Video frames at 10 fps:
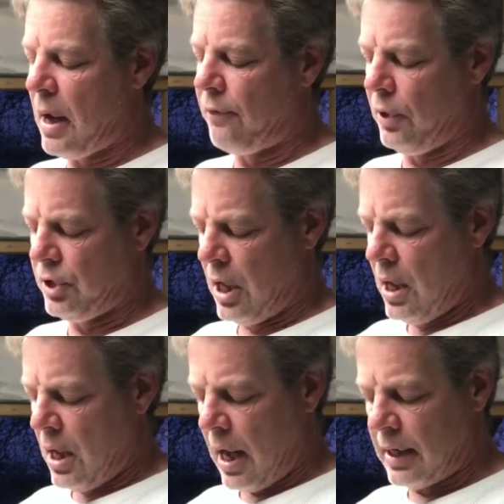beverage,
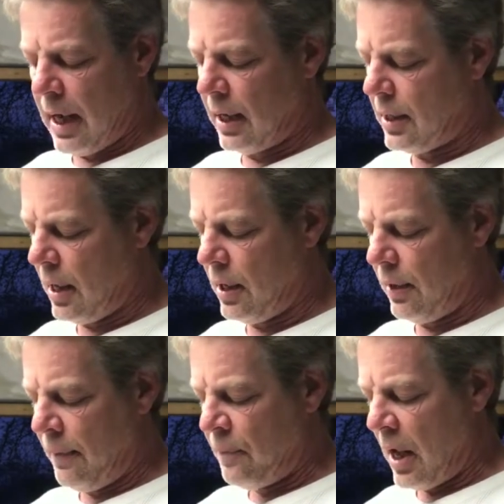I got to tell you.
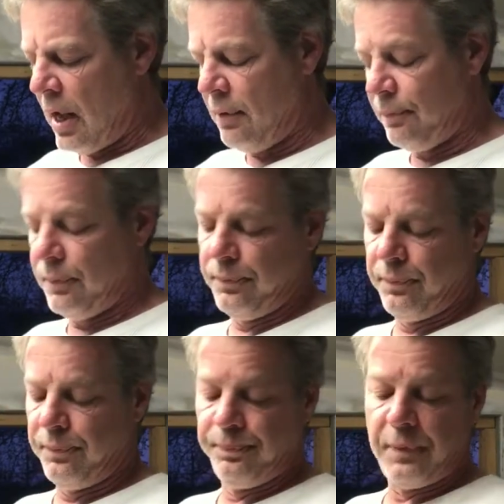And
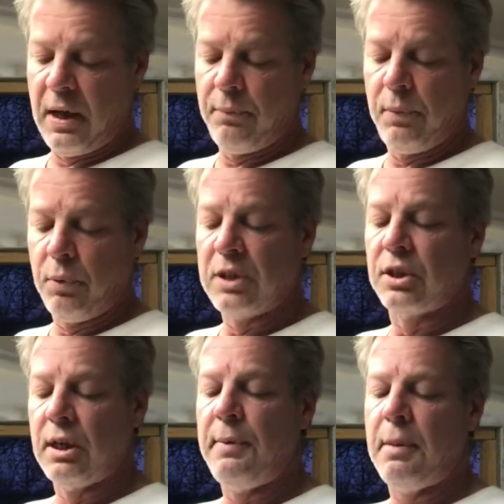it was
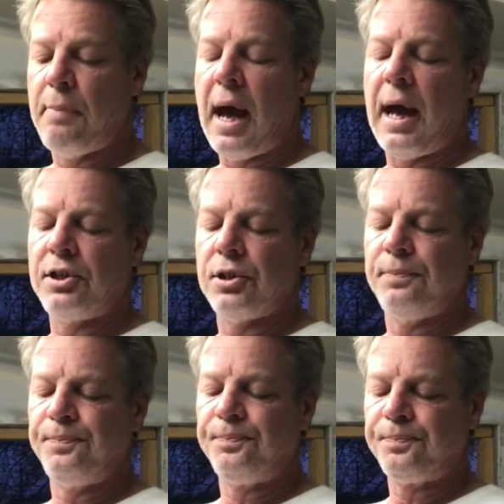a limited batch.
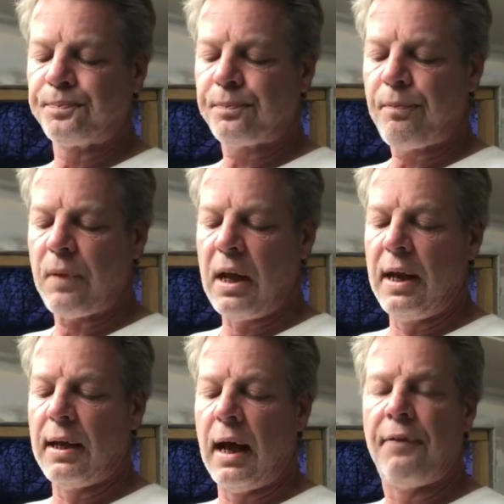
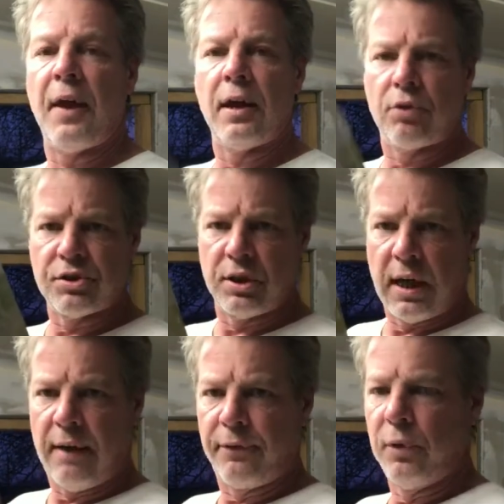And I thank Chris a
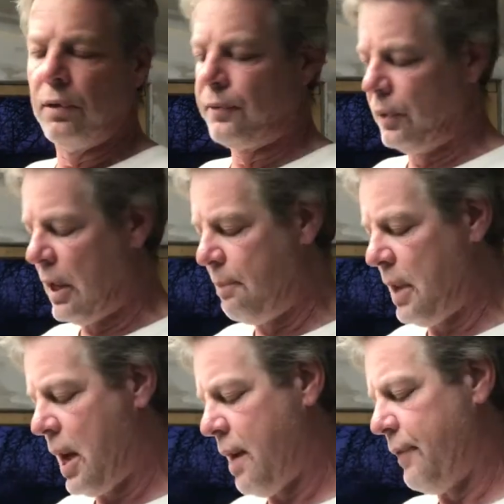lot for letting
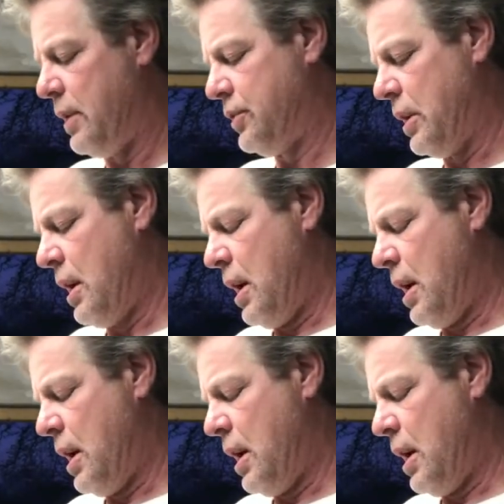me have this.